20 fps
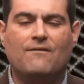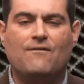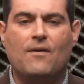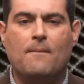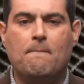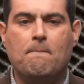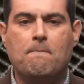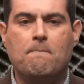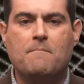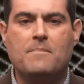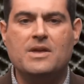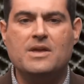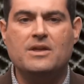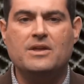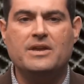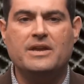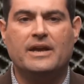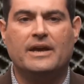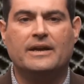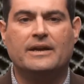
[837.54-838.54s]
of a
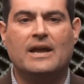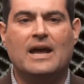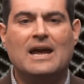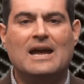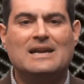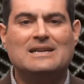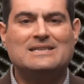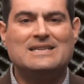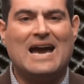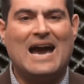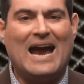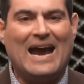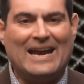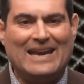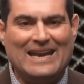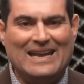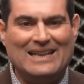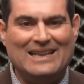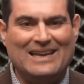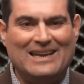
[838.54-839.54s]
million
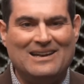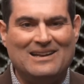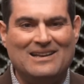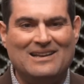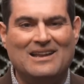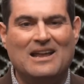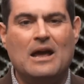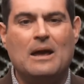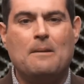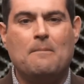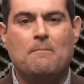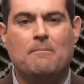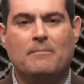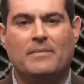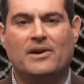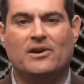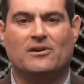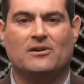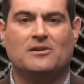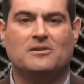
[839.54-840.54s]
tiny little
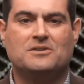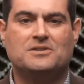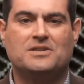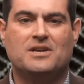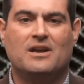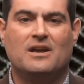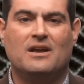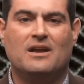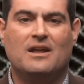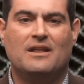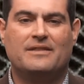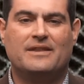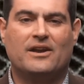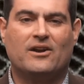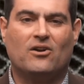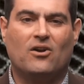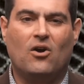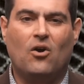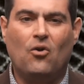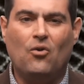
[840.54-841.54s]
mirrors
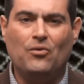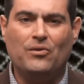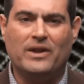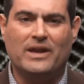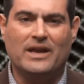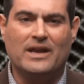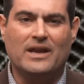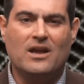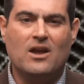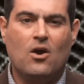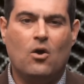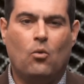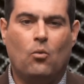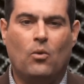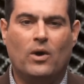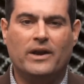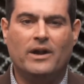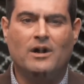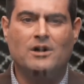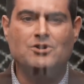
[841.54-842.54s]
that are only
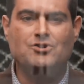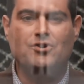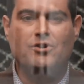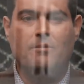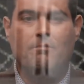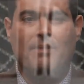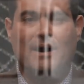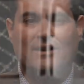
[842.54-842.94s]
one hundred